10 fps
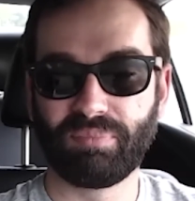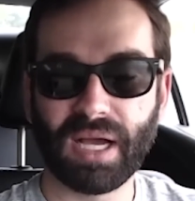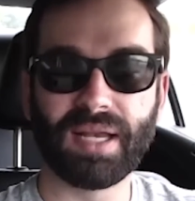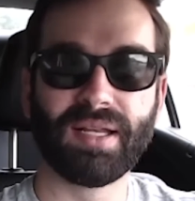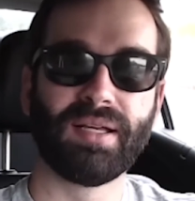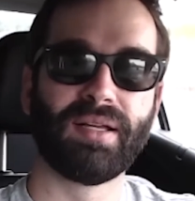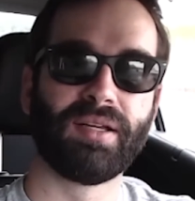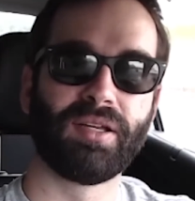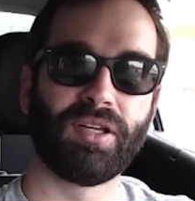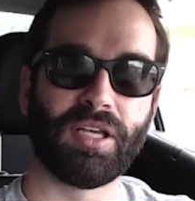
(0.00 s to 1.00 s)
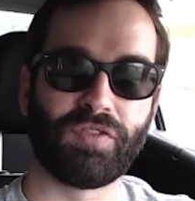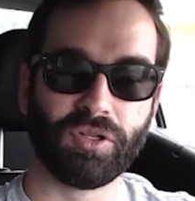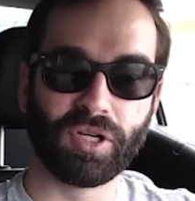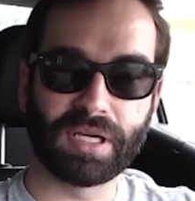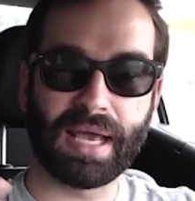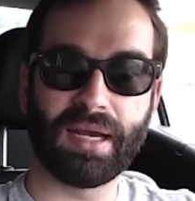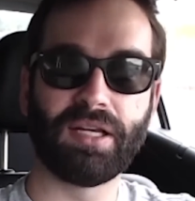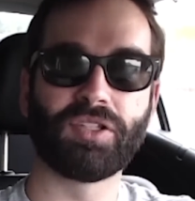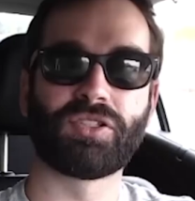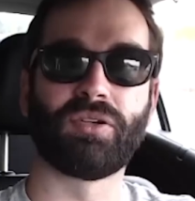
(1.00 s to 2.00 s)
But if you look at it
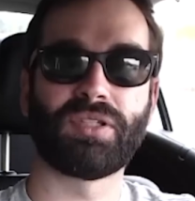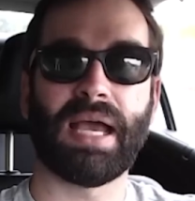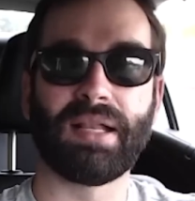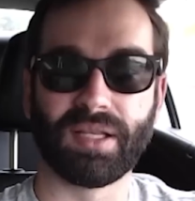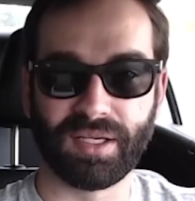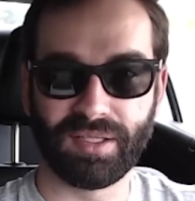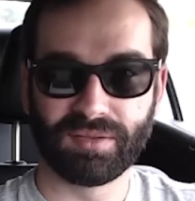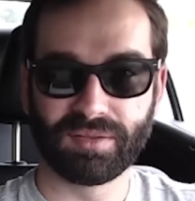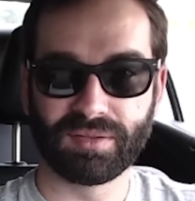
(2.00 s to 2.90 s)
in its totality,